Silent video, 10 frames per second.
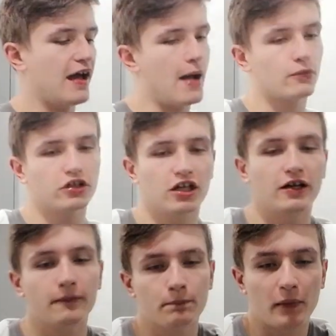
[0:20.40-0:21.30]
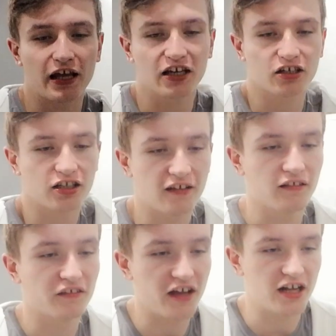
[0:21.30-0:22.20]
I'm going to make this
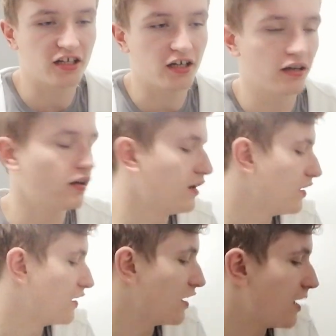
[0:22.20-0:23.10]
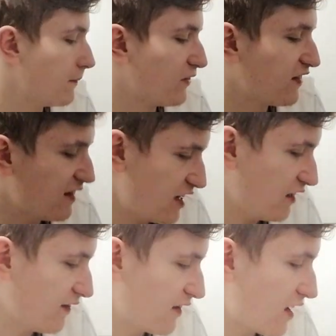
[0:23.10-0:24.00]
lasagna um, for tea,
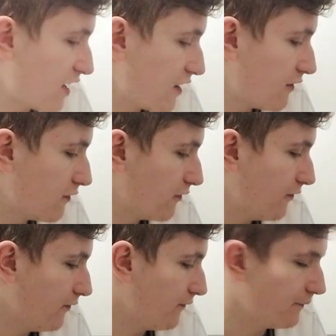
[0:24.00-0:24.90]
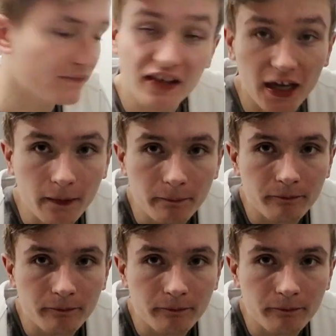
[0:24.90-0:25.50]
so yeah.